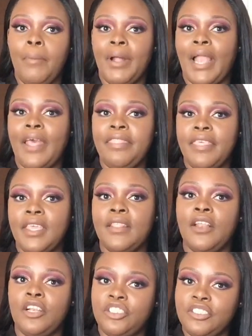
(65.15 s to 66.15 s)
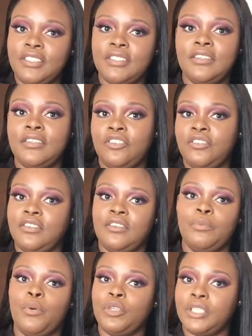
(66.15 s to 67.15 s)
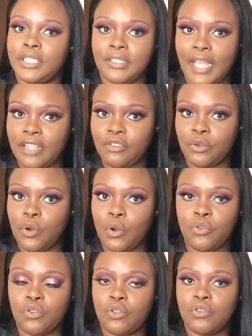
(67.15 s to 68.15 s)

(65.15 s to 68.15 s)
But I think the logistics is just as important as the actual clothes,